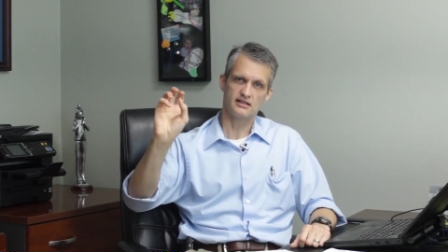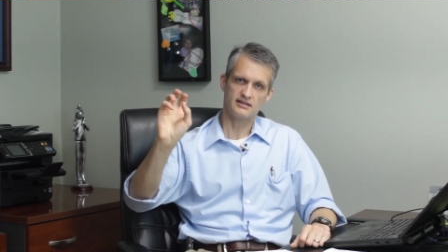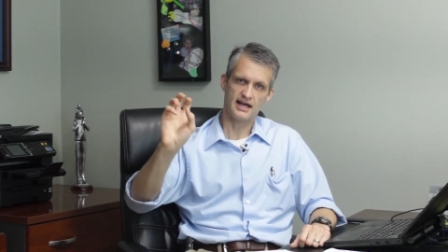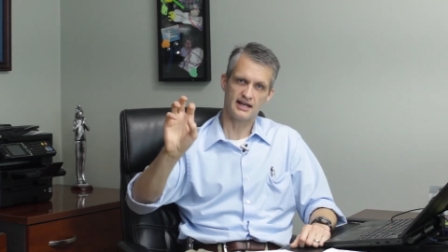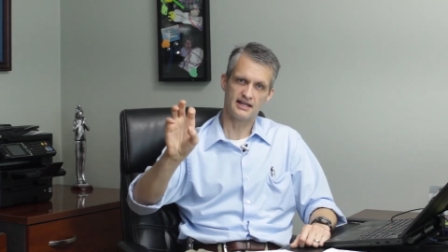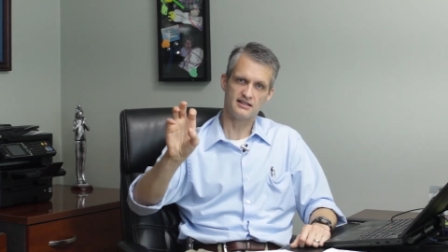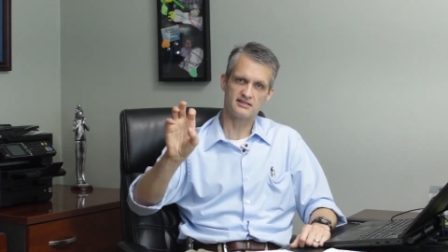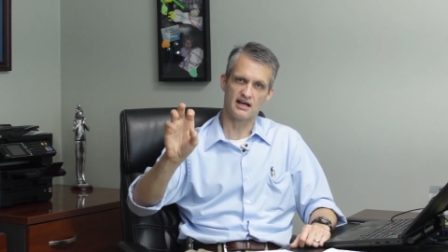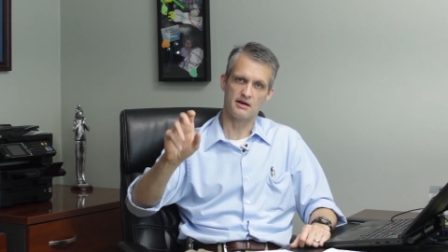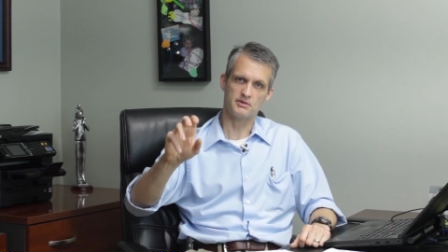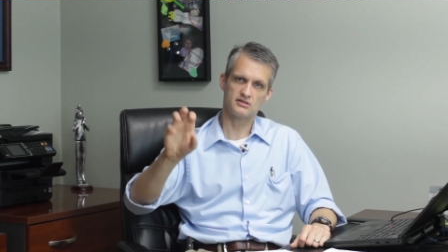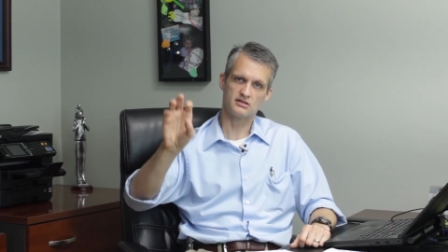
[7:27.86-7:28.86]
That
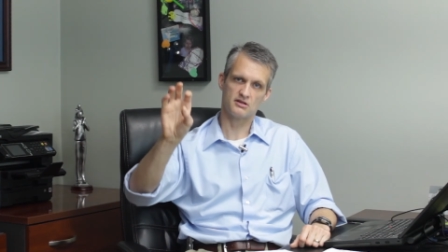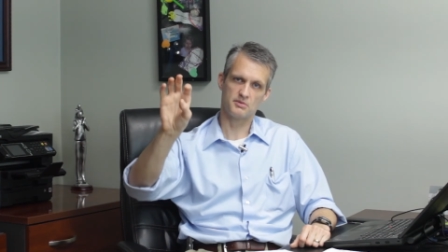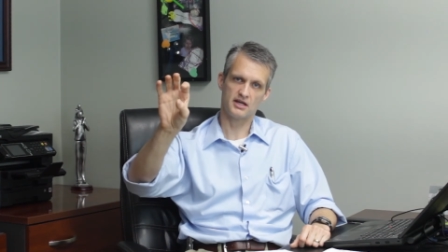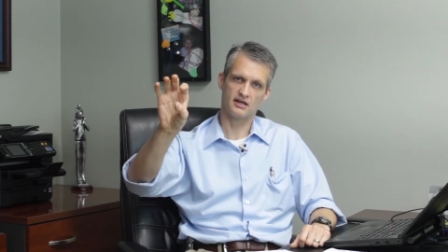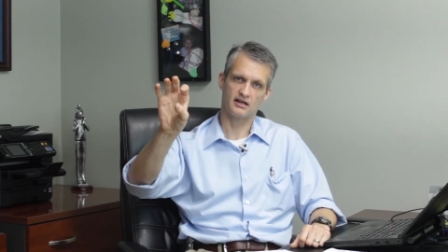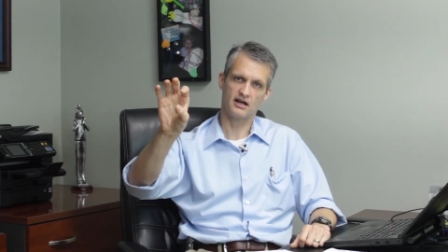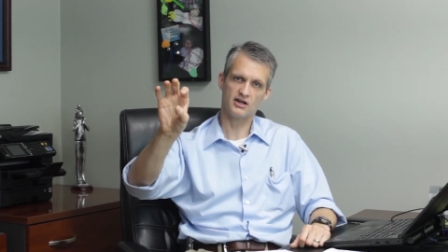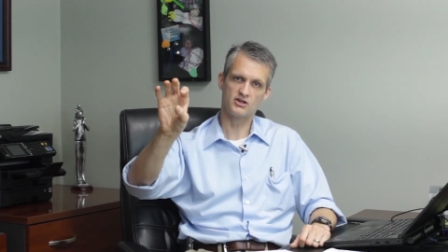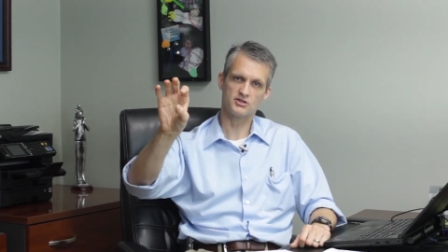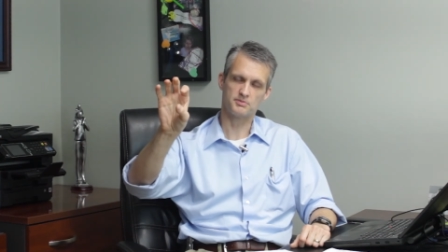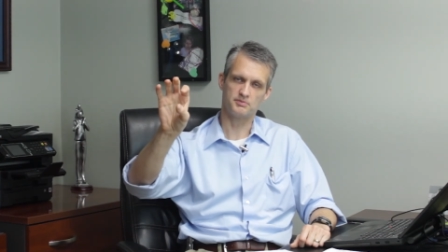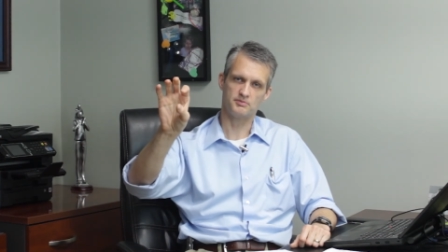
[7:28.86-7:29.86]
enzyme, instead of being at
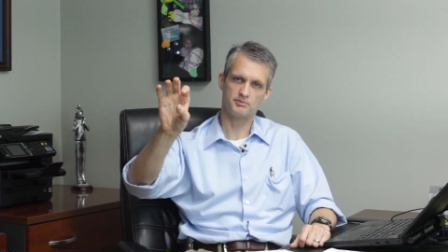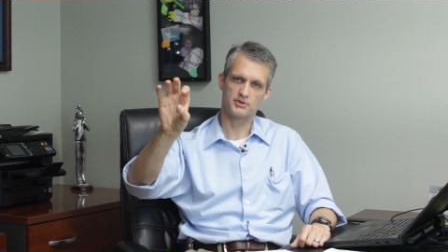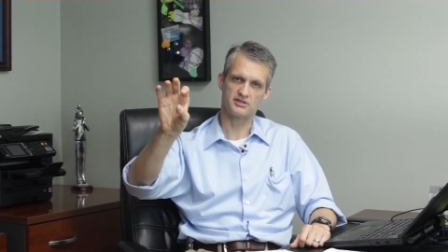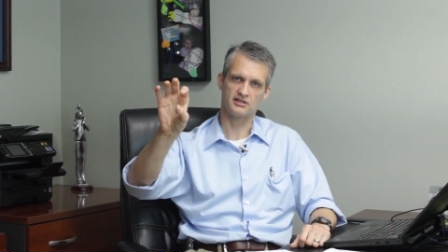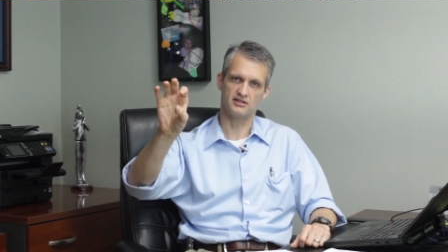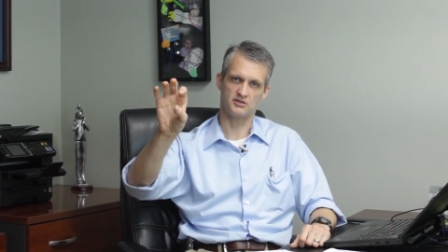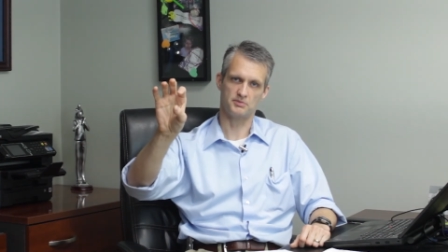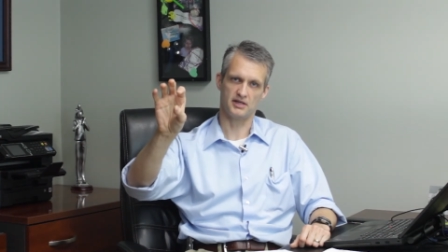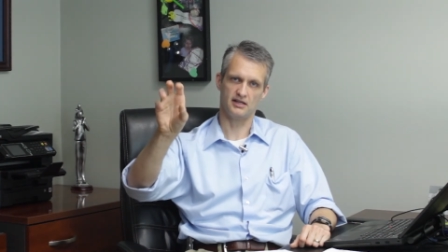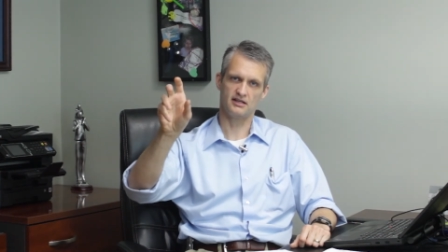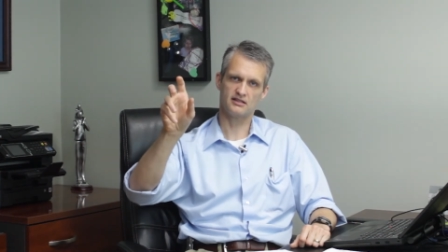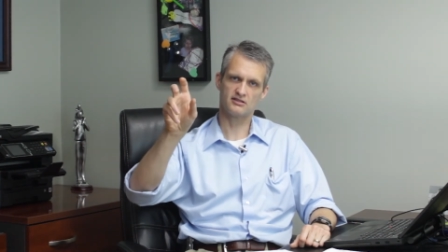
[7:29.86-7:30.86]
100%
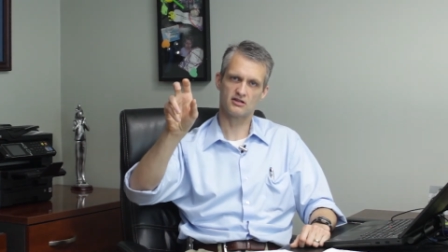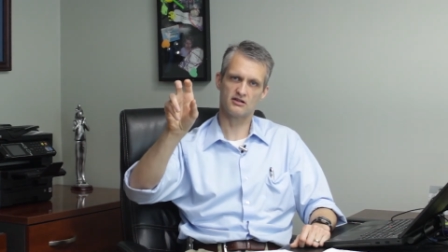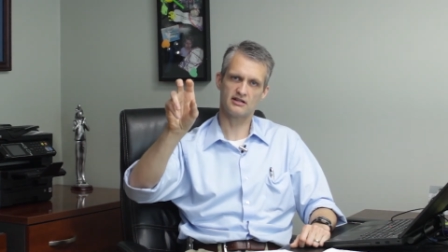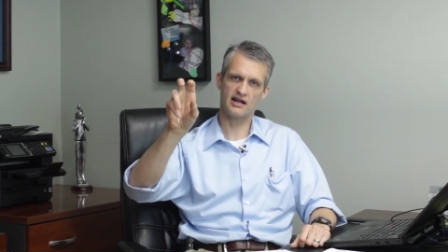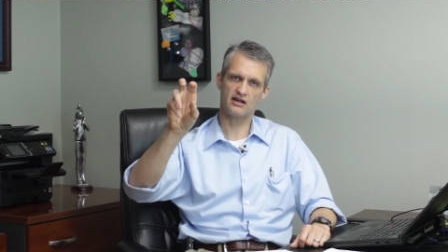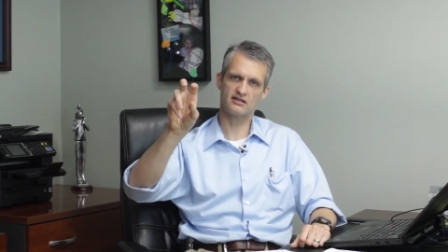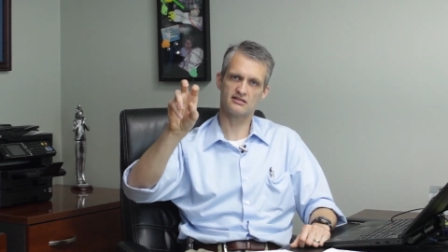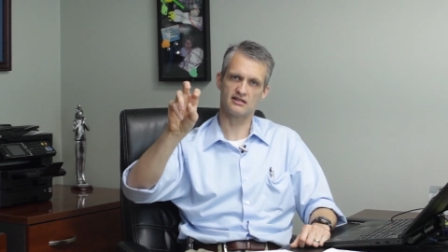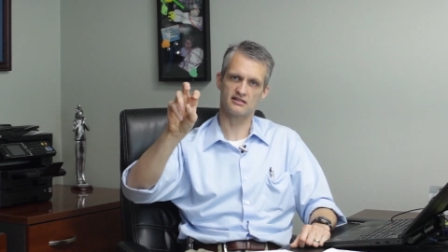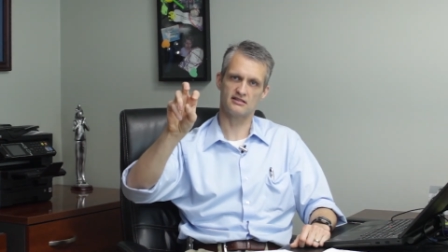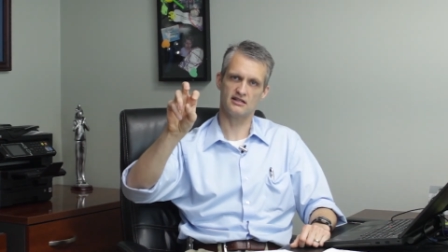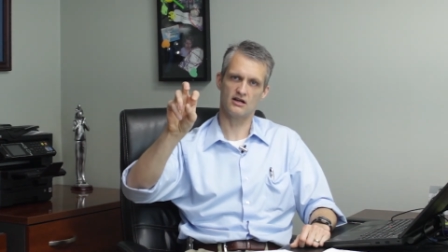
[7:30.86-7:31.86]
speed, is turned down to
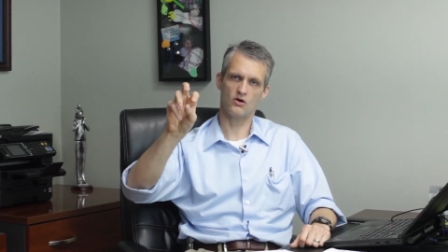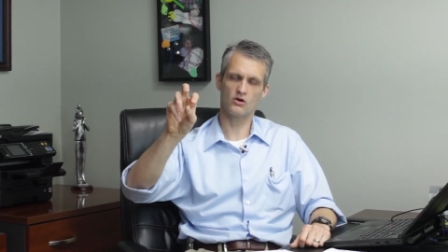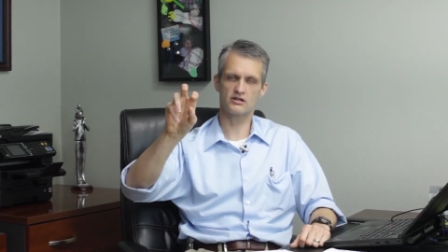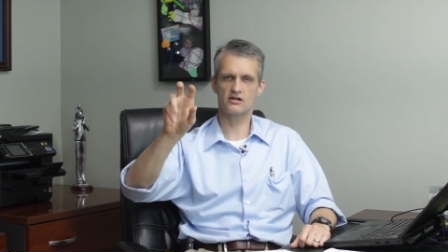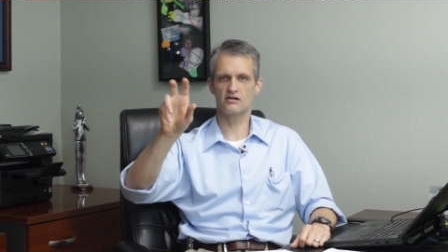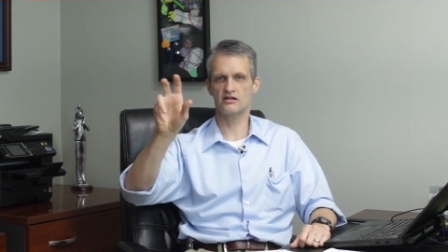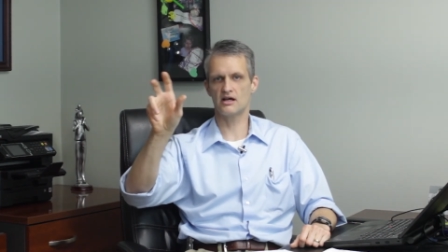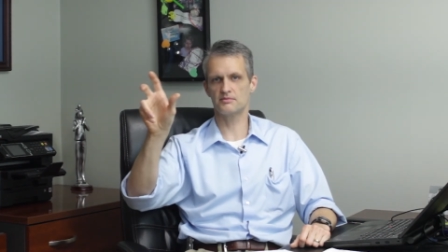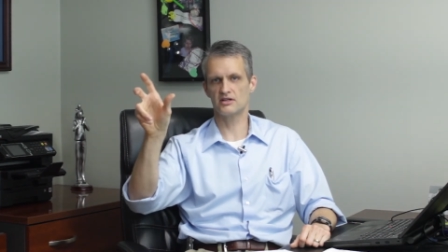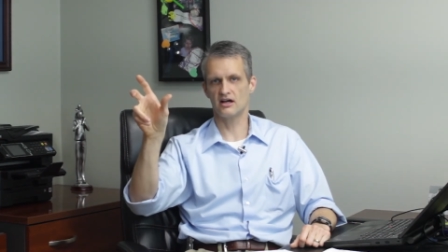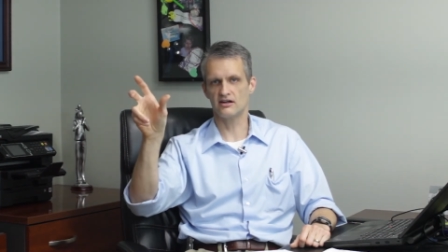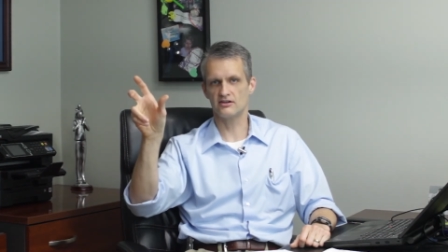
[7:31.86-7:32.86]
60 or turned up
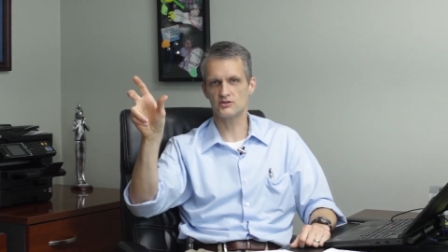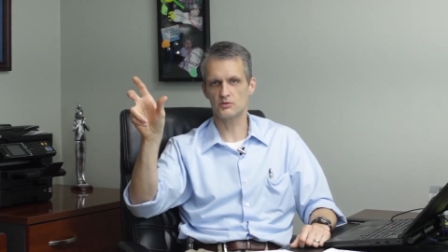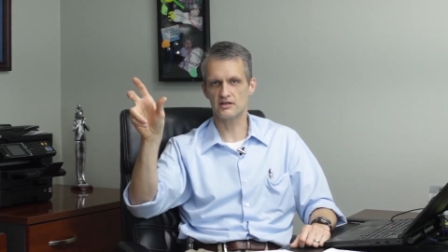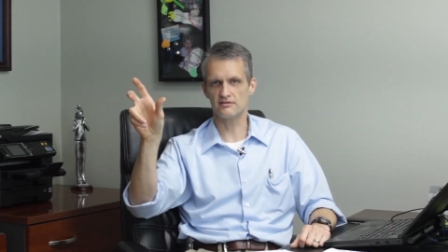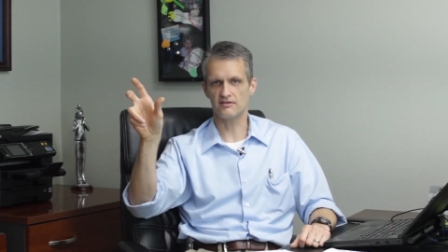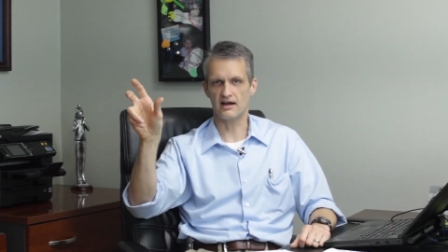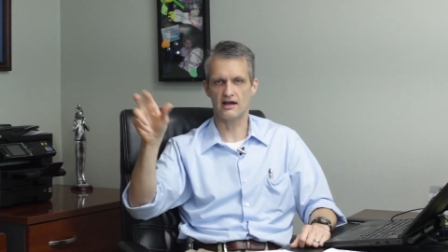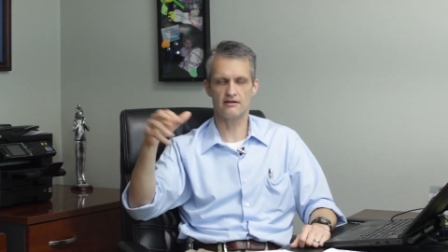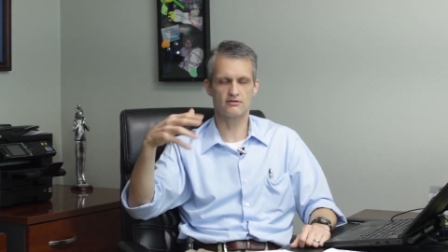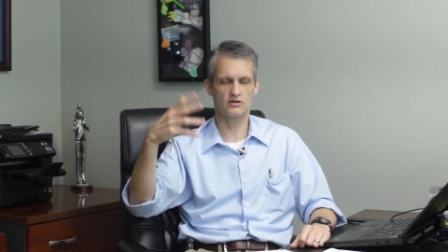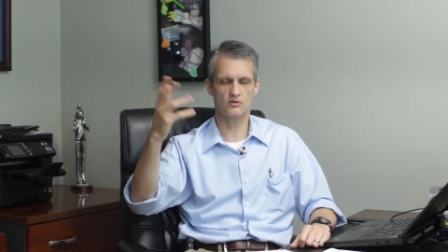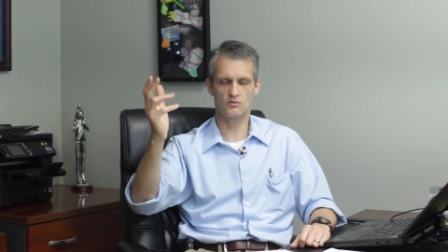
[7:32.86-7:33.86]
to
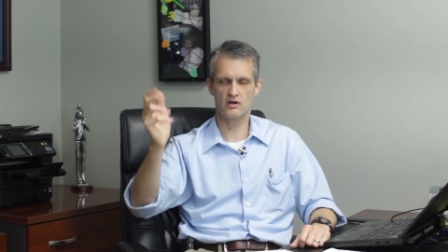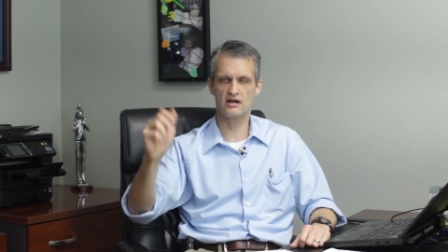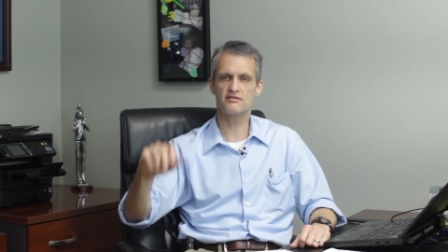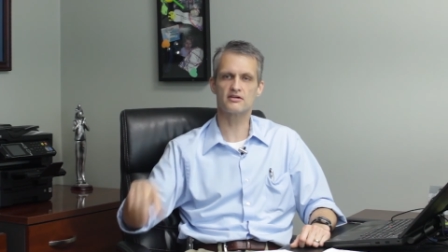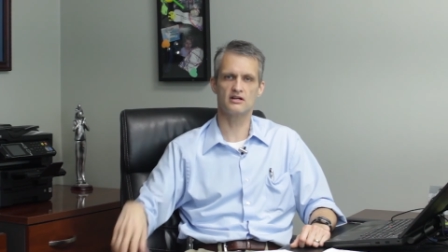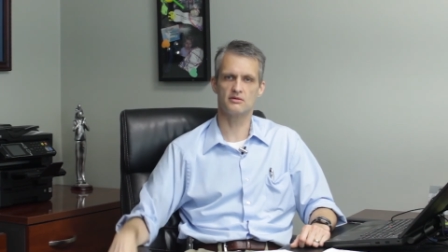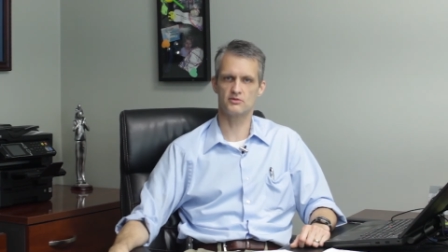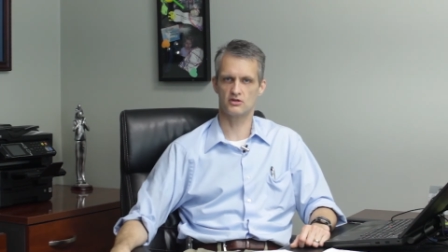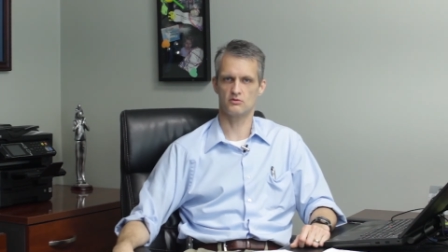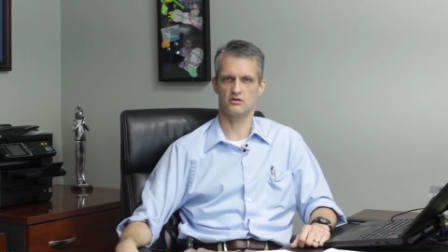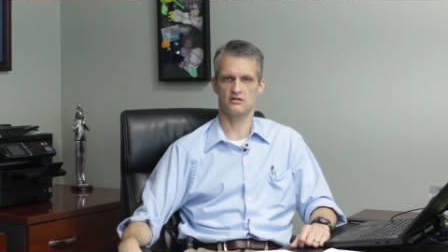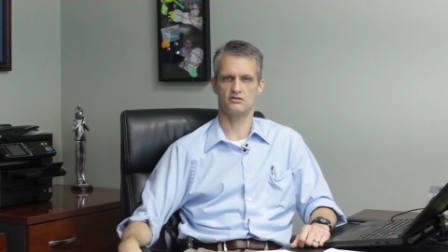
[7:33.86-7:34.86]
125 or whatever number
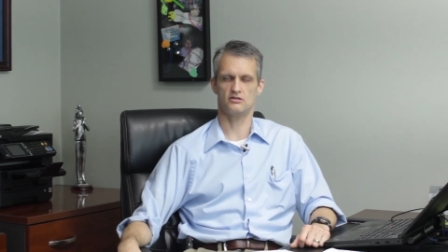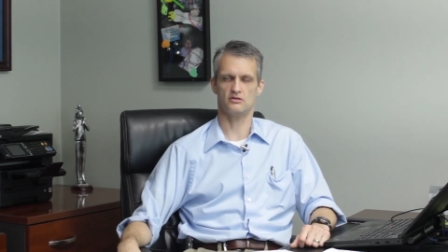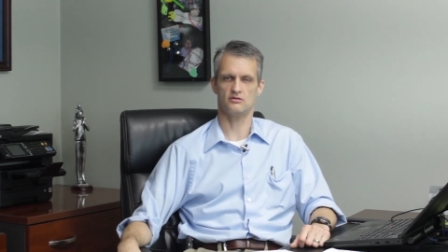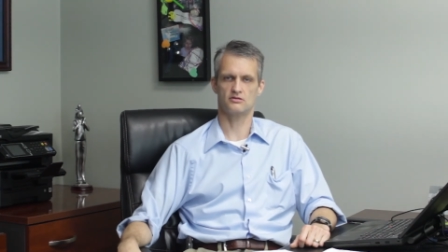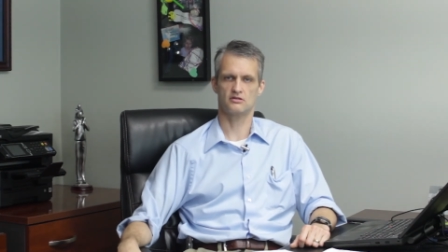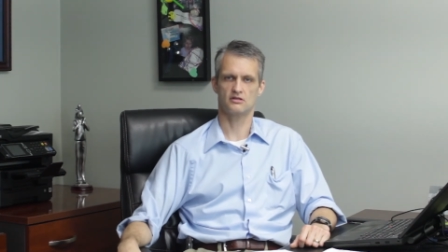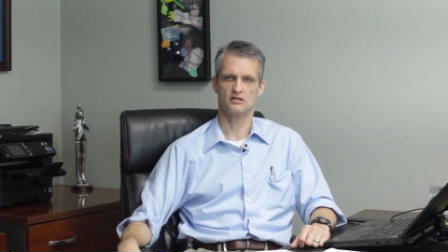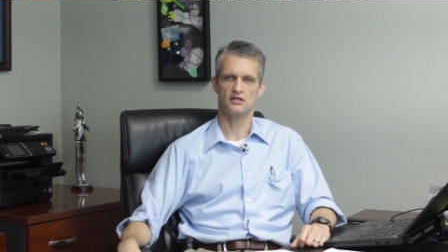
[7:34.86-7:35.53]
you want to choose.